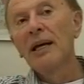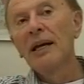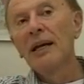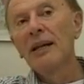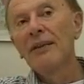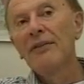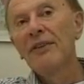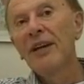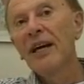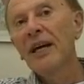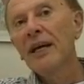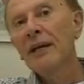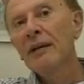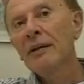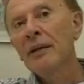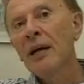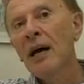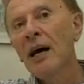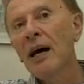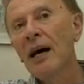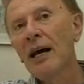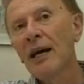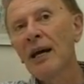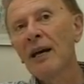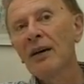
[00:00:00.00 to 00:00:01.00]
Then
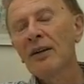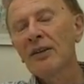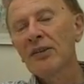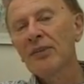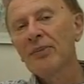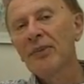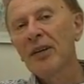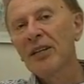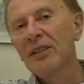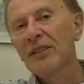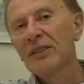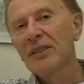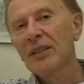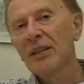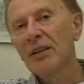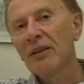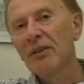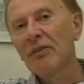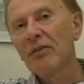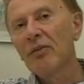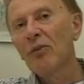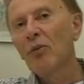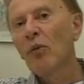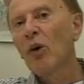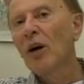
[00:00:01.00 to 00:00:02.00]
I ask myself,
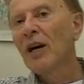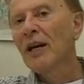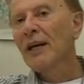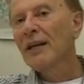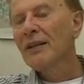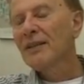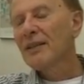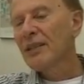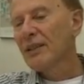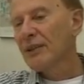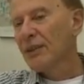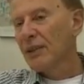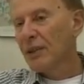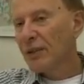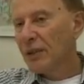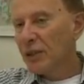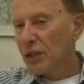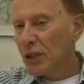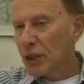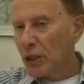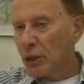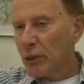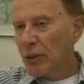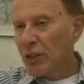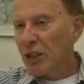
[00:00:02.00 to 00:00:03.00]
why is it that the
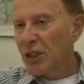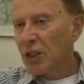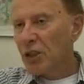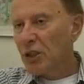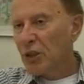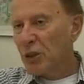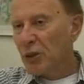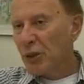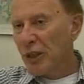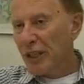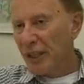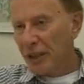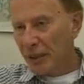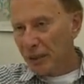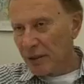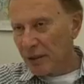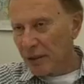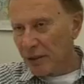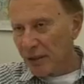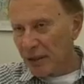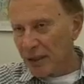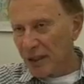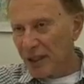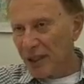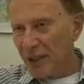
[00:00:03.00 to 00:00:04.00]
Jewish street,
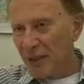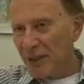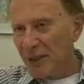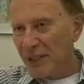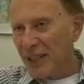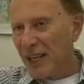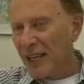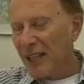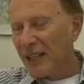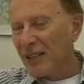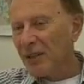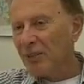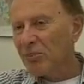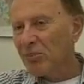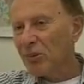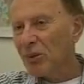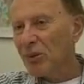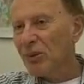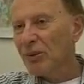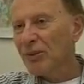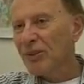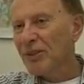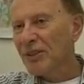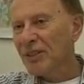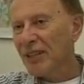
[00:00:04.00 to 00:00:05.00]
to use that in a
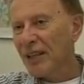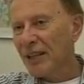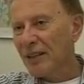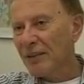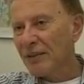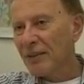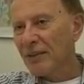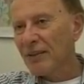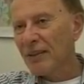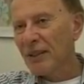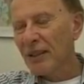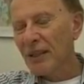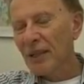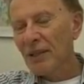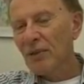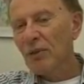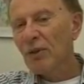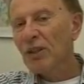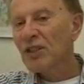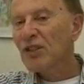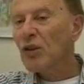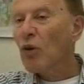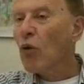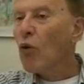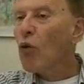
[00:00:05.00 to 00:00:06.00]
broad sense, in other
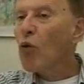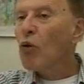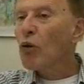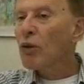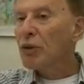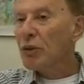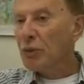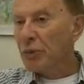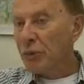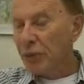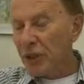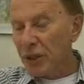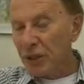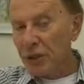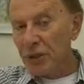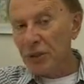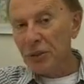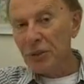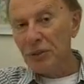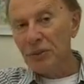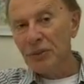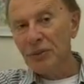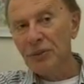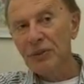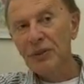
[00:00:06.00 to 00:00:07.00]
words, ordinary
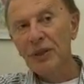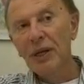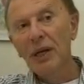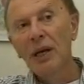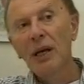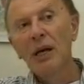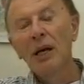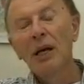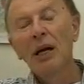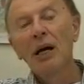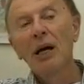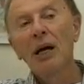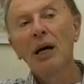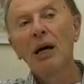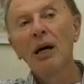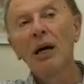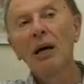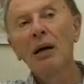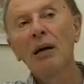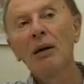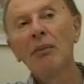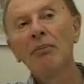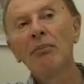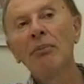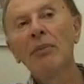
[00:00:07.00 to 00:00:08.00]
Jews,
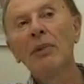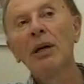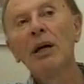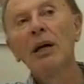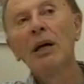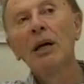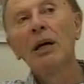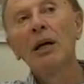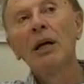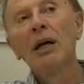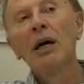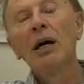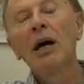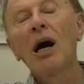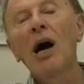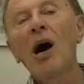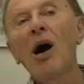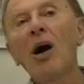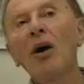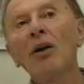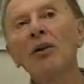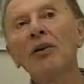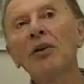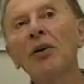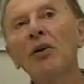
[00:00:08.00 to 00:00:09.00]

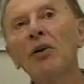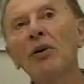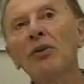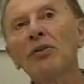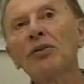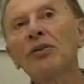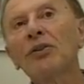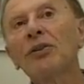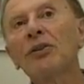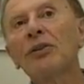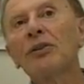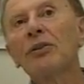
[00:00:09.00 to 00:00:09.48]
are not